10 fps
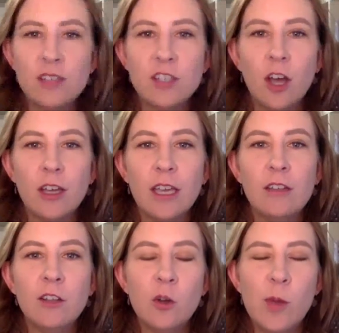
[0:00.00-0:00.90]
talking
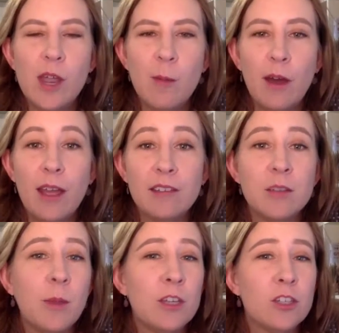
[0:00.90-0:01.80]
a little bit about
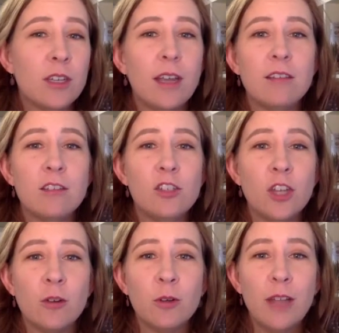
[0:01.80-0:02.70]
estimation as a
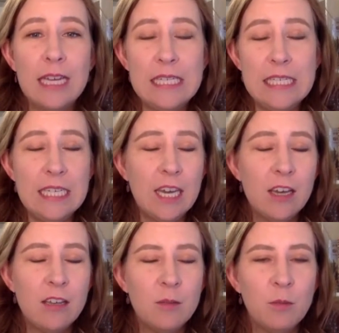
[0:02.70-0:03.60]
general
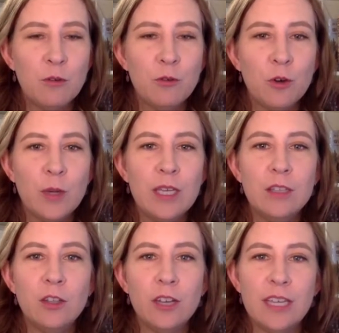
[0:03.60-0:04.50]
idea before
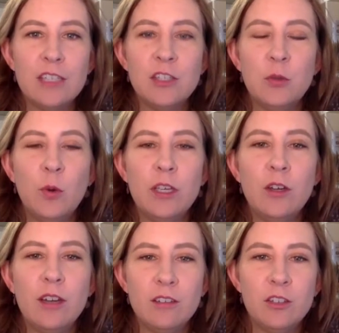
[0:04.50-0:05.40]
we look into what
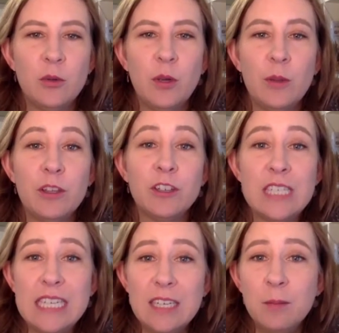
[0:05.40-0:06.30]
you guys are doing with your
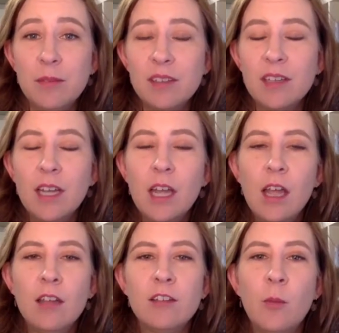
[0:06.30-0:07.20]
teams.
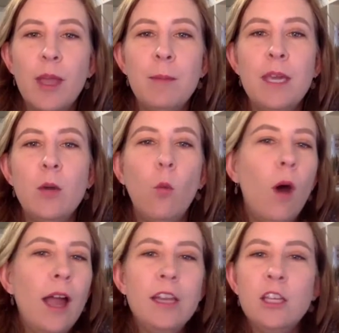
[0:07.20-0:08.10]
So maybe
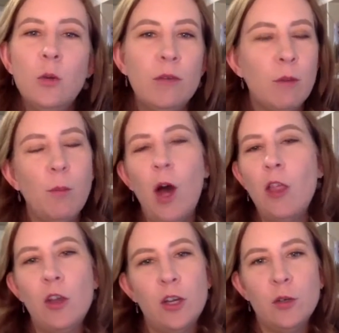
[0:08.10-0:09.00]
why do you even
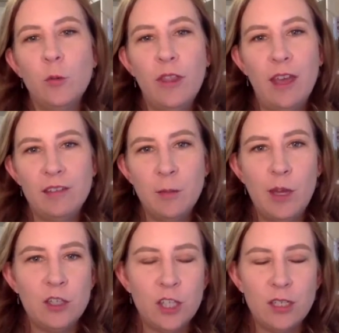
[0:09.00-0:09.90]
bother with
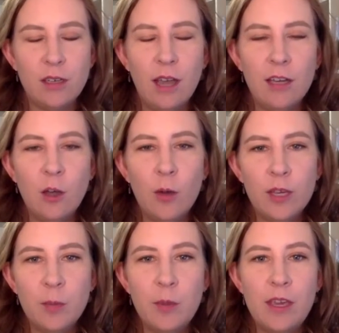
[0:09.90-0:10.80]
estimation? I know it
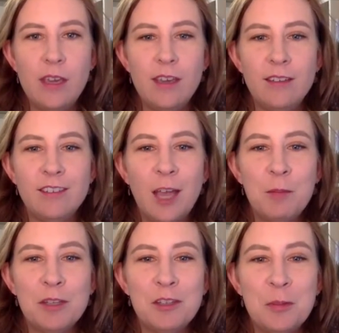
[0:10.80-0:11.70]
can be
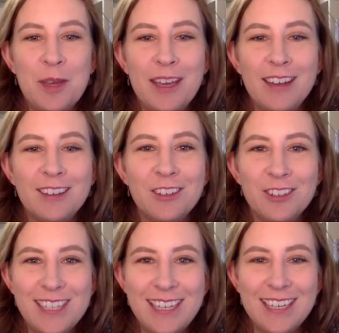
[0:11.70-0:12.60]
time consuming and a
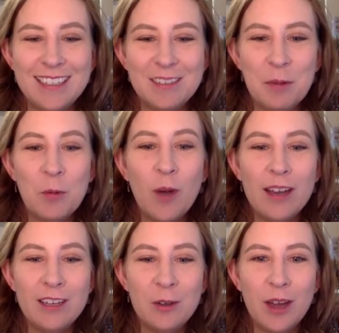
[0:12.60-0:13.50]
little tedious, but
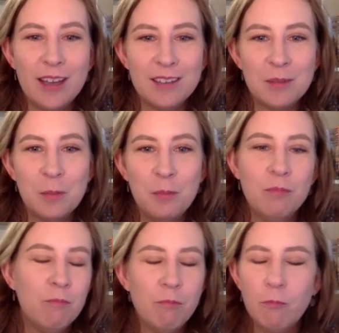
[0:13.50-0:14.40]
why do you guys
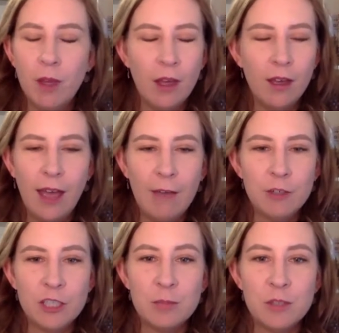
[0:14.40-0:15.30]

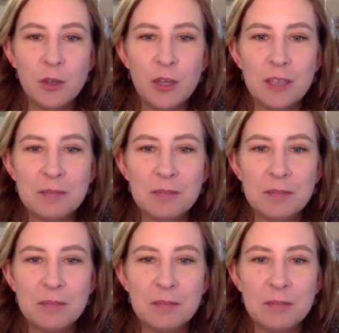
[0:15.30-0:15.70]
have your teams do it?